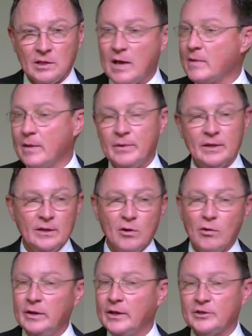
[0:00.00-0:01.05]
That might be the
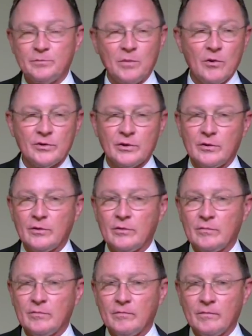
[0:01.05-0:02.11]
only
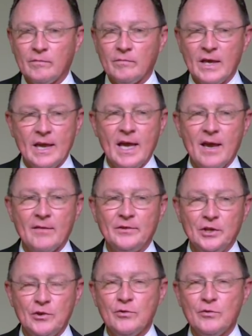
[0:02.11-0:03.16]
exposure they have
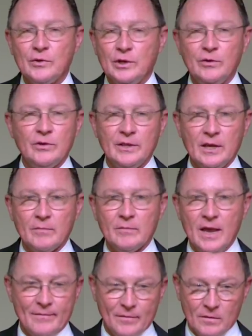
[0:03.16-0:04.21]
to you or you to them
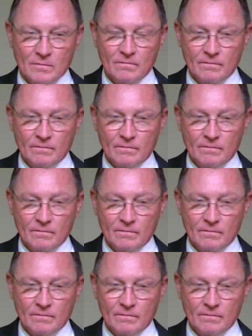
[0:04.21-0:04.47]
ever.